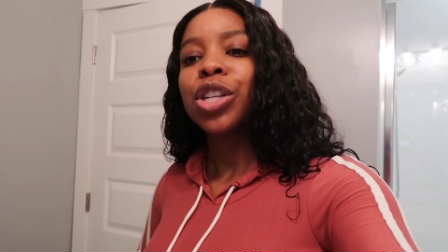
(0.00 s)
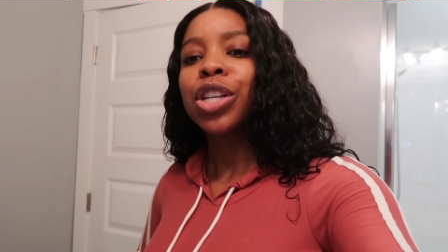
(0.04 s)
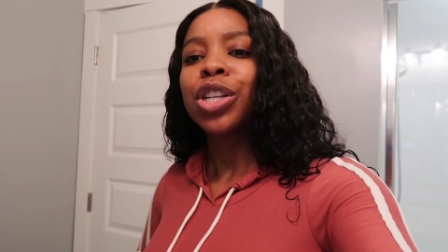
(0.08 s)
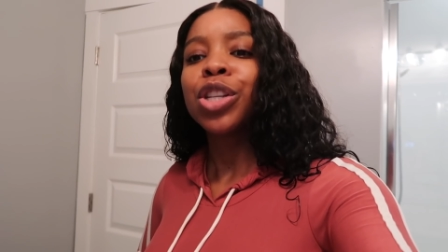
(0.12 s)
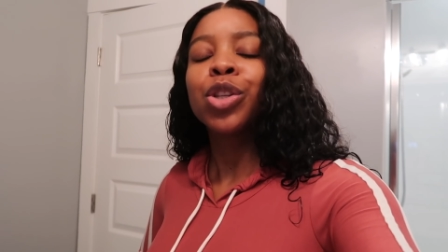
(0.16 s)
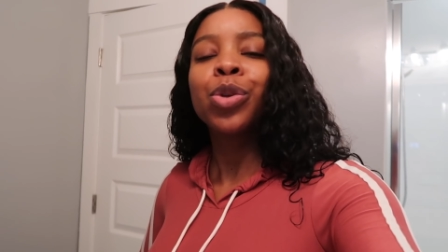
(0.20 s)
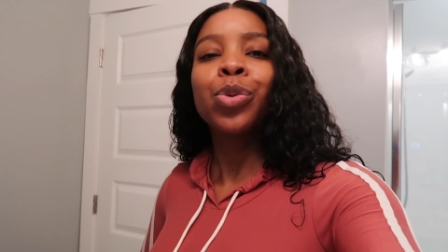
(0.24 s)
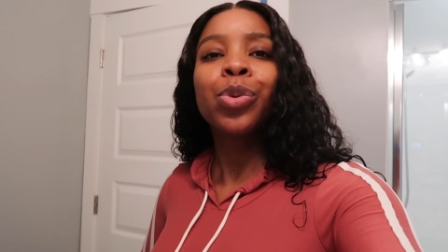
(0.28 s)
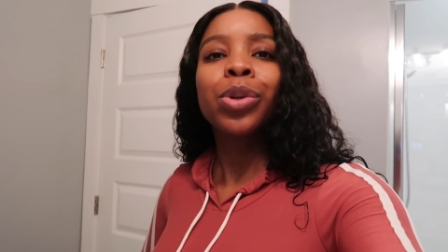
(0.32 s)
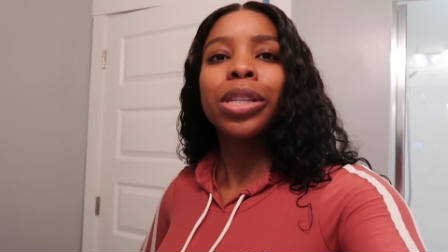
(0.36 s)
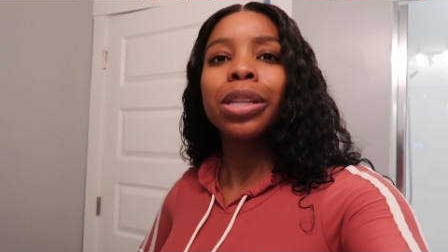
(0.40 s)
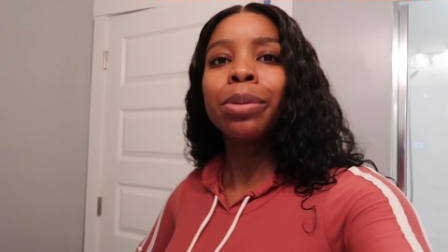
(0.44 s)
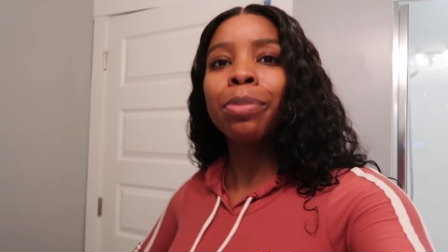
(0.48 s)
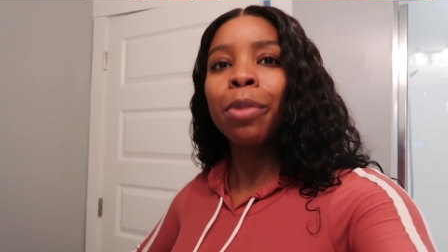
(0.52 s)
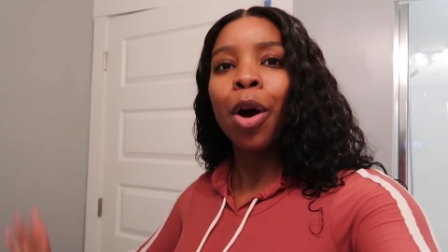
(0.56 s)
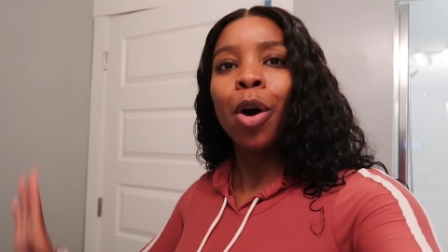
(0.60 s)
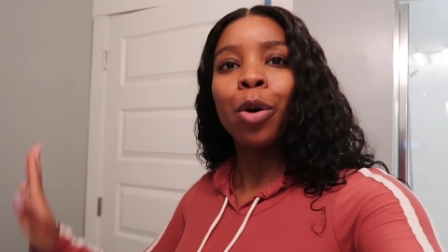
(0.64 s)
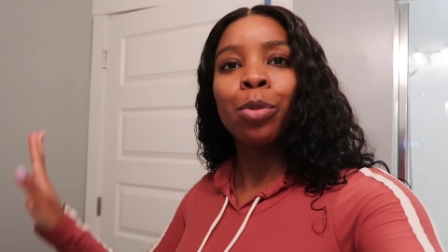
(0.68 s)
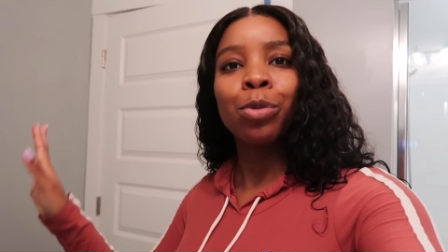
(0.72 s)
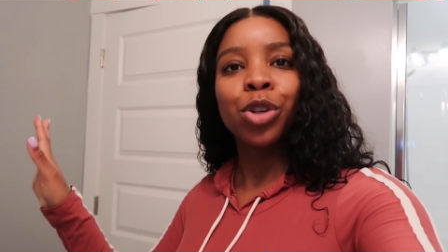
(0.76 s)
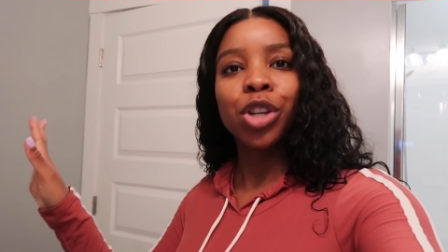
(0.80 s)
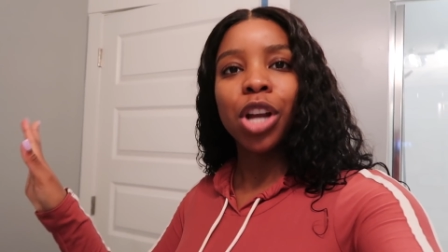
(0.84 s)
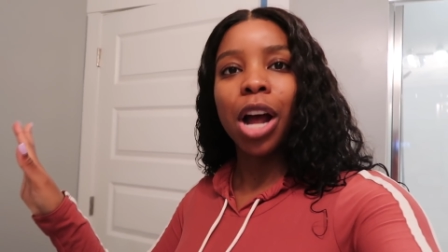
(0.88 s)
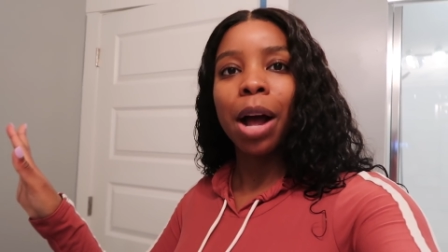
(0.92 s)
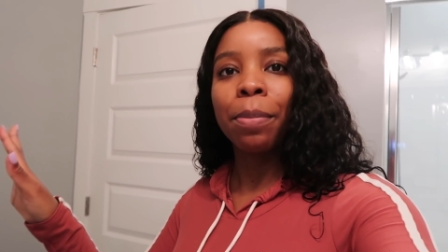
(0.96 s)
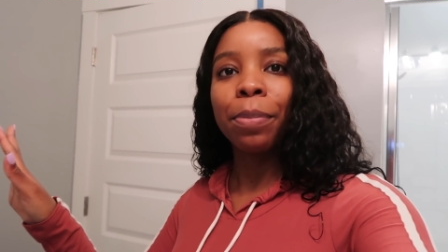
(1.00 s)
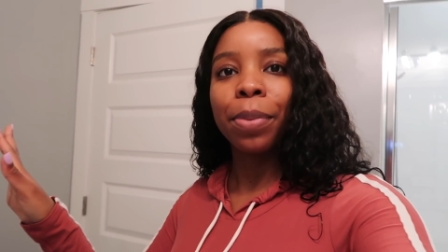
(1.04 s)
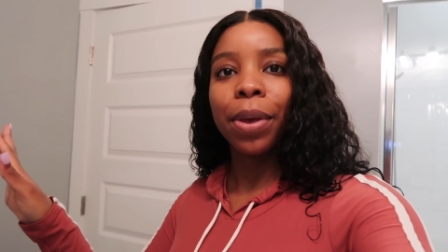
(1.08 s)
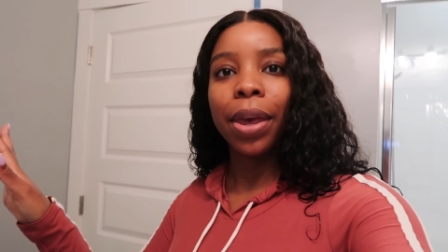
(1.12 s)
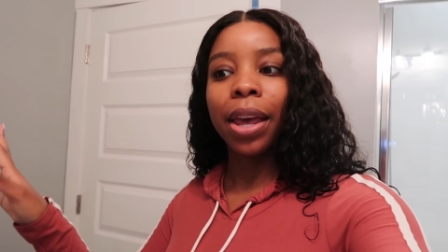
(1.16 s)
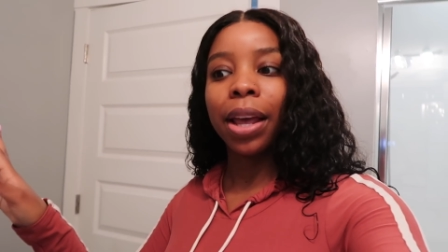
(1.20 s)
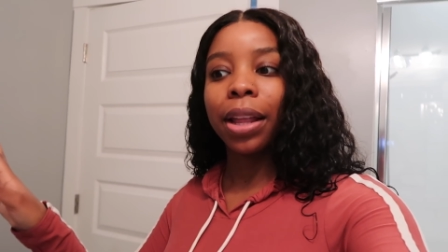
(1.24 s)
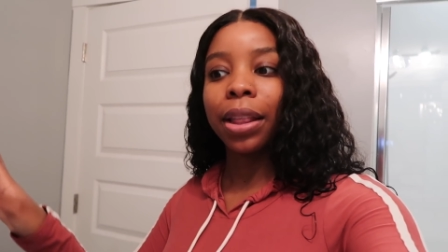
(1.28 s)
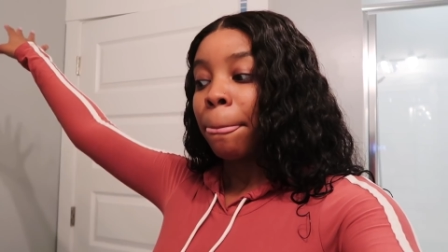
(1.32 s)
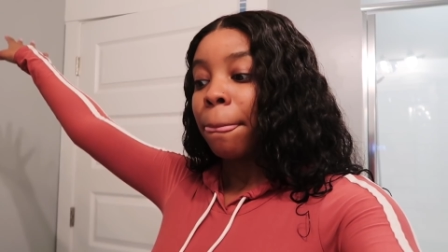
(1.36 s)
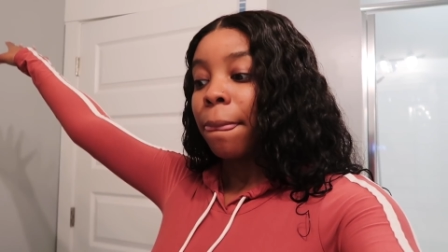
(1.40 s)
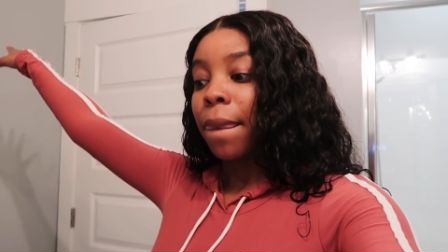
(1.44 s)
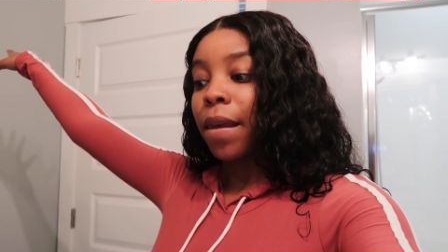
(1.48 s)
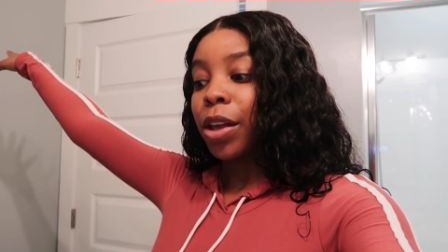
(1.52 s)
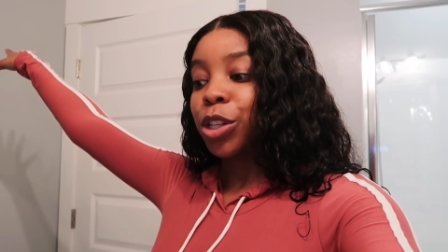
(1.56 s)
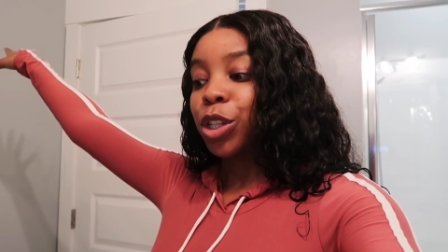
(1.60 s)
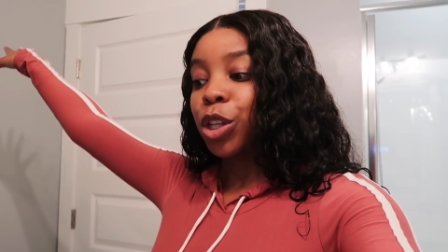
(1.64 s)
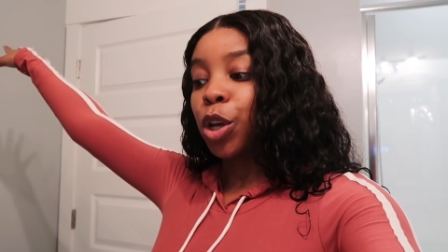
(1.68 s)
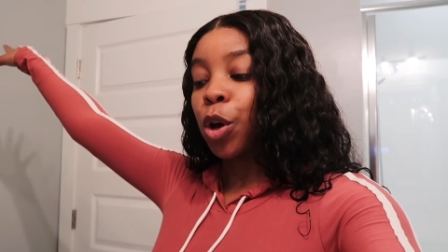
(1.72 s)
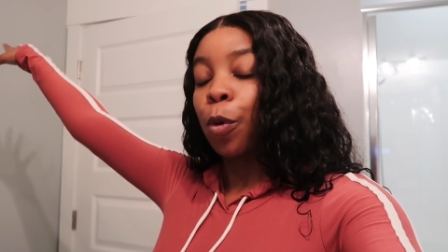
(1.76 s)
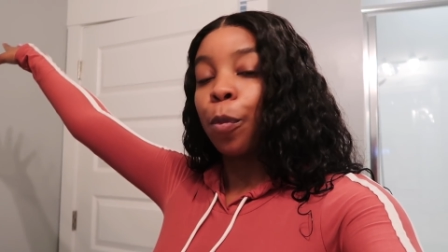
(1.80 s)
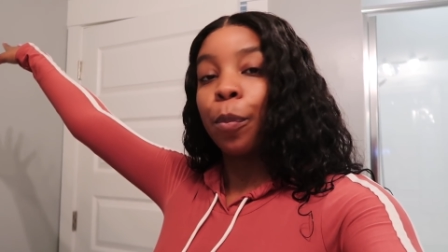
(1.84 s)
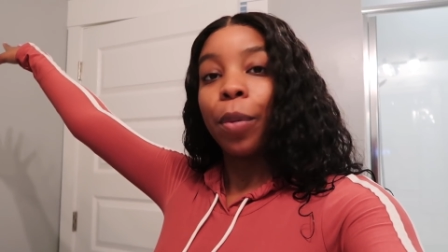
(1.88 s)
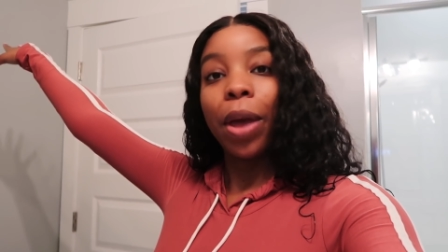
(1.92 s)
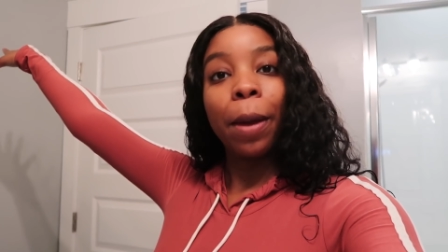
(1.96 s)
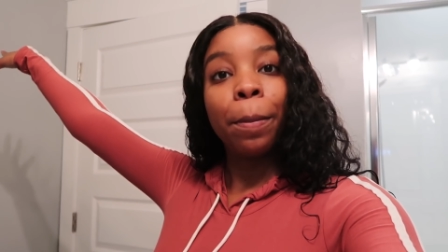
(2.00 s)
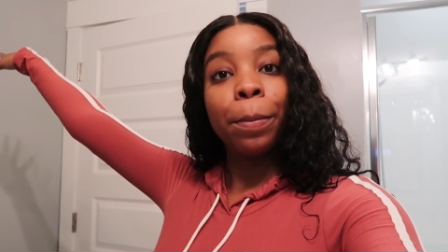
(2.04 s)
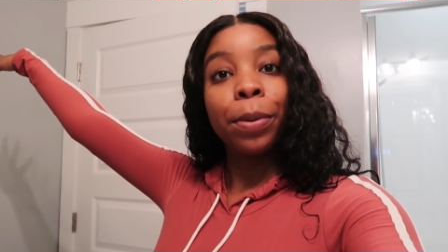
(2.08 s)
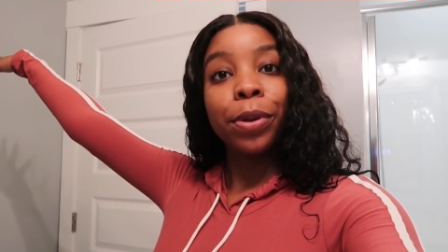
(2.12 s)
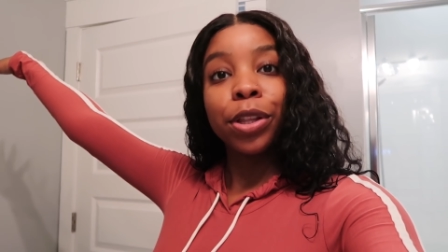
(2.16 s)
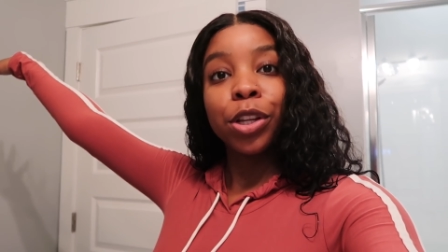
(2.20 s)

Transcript: just doing some home shopping. So Bae